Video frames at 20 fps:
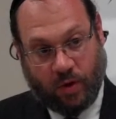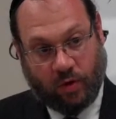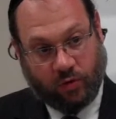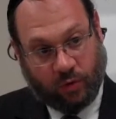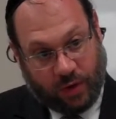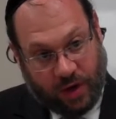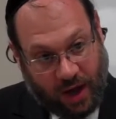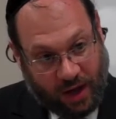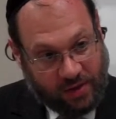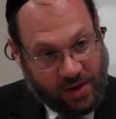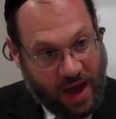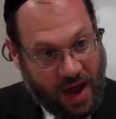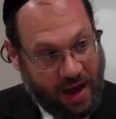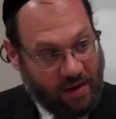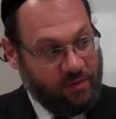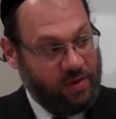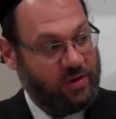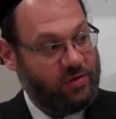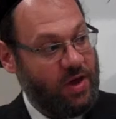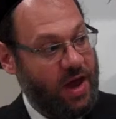So we had to
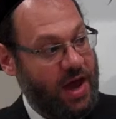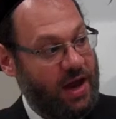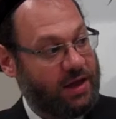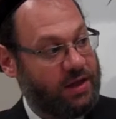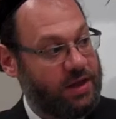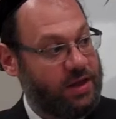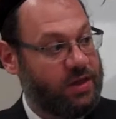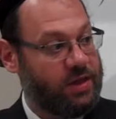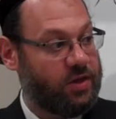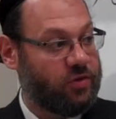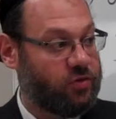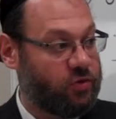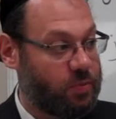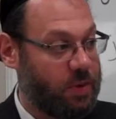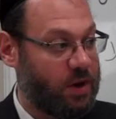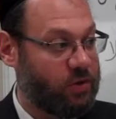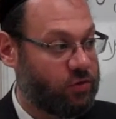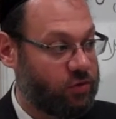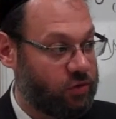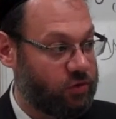have exactly this
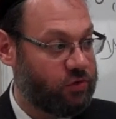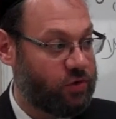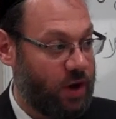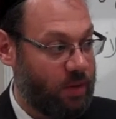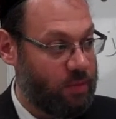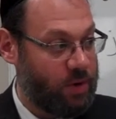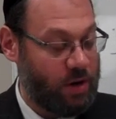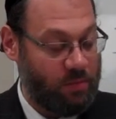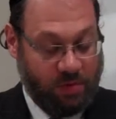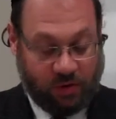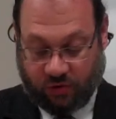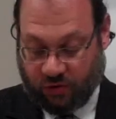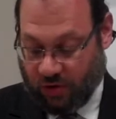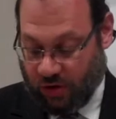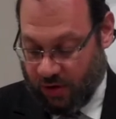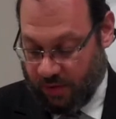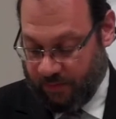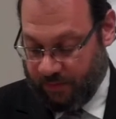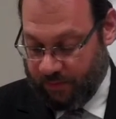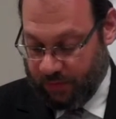special Shemen
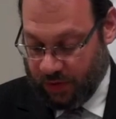HaMishcha.